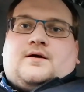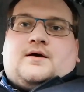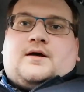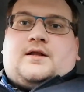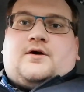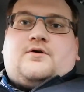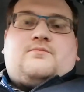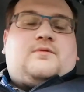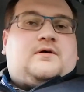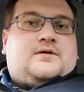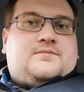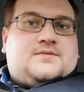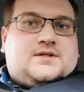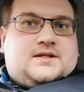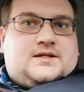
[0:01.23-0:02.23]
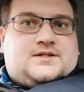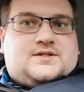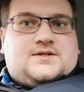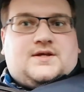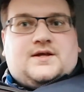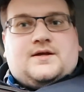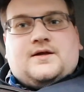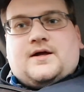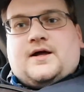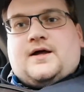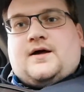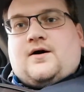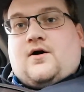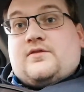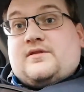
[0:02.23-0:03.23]
Hello and welcome to this
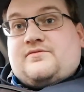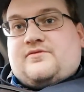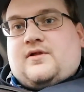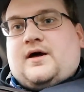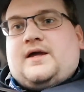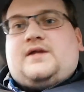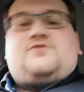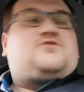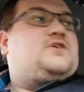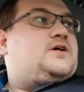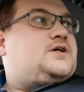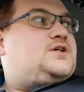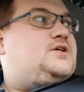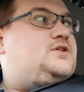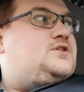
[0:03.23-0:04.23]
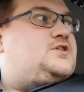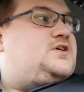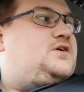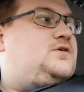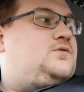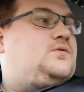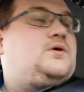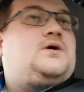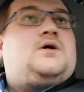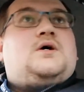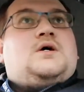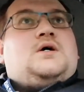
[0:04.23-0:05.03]
on-the-fly introduction to